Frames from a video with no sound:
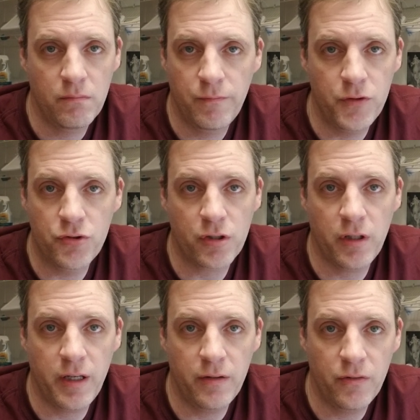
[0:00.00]
future
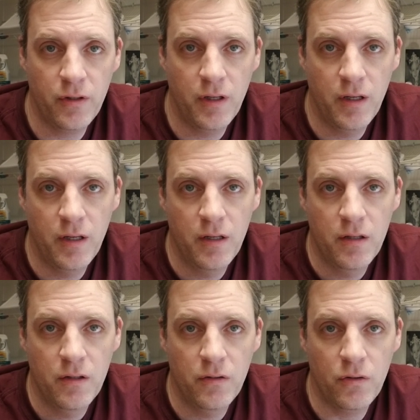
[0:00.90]
clients.
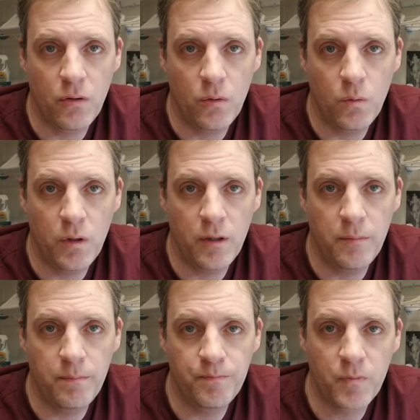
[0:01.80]
So
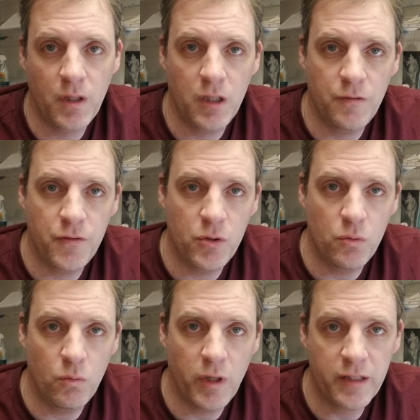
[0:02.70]
if
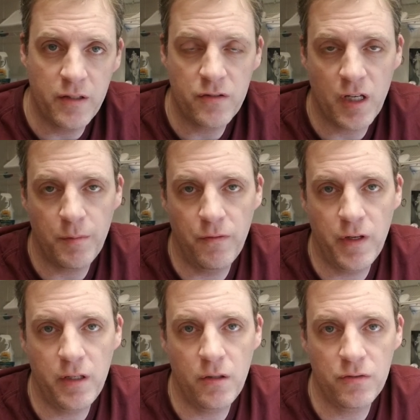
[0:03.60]
you like these type of
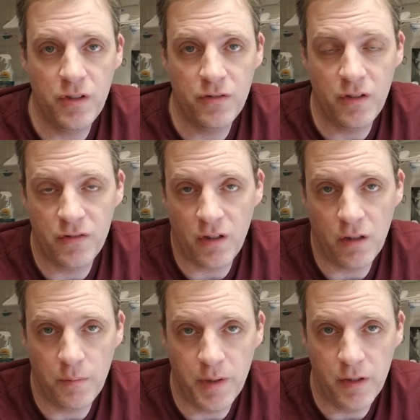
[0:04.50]
videos, this is a
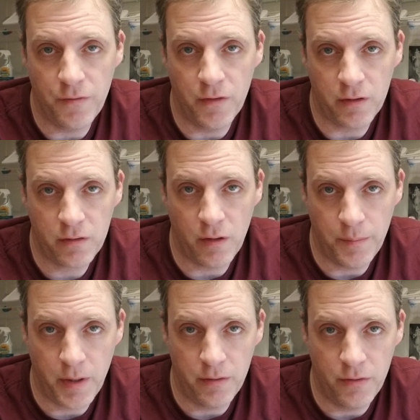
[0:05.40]
little bit different
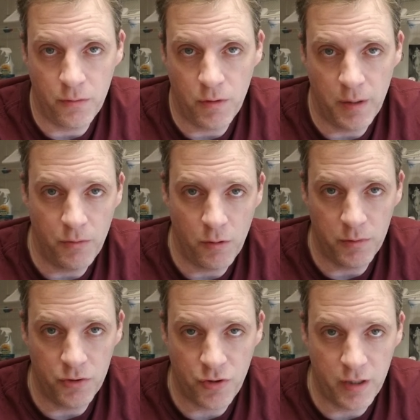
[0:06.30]
compared to what I'm
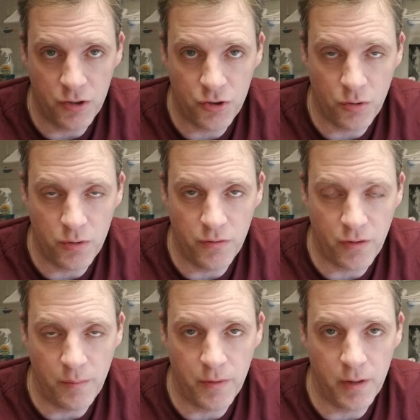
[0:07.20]
normally trying to show you
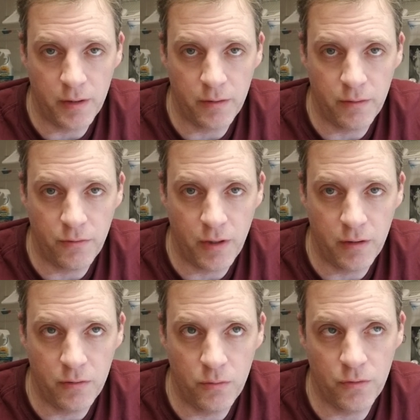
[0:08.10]
something or trying
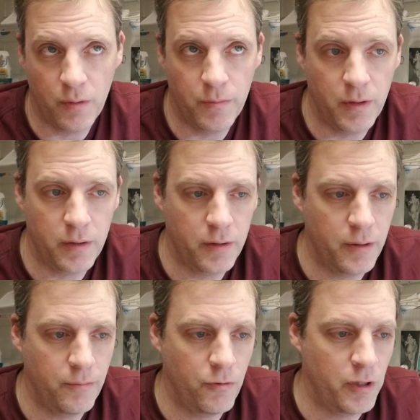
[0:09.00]
to do something
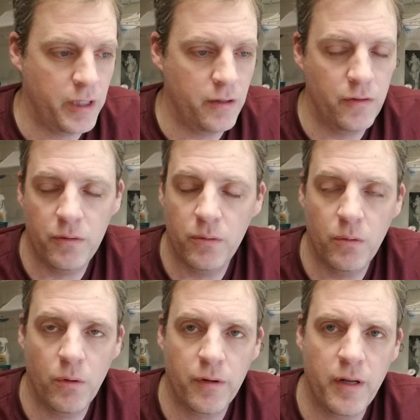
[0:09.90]
related to
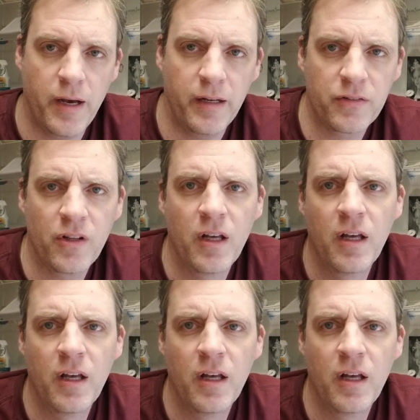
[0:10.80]
orthodontics.